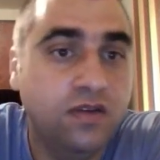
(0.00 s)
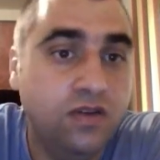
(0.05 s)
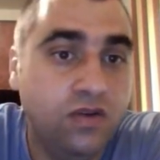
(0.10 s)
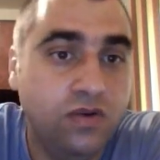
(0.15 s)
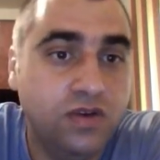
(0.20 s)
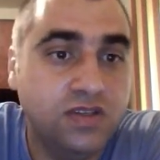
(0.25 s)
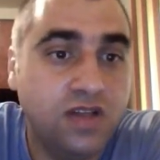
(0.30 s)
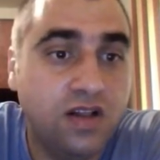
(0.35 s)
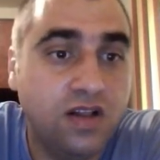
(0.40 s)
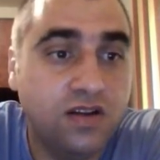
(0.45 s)

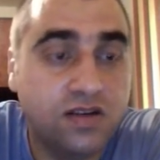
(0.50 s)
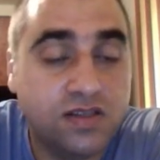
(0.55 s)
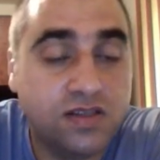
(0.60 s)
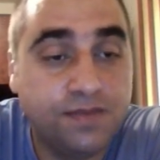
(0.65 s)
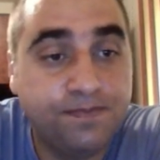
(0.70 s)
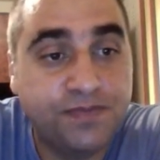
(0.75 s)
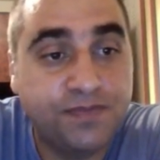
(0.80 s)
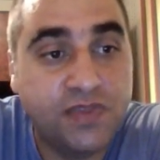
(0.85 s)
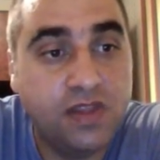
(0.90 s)
US dollars.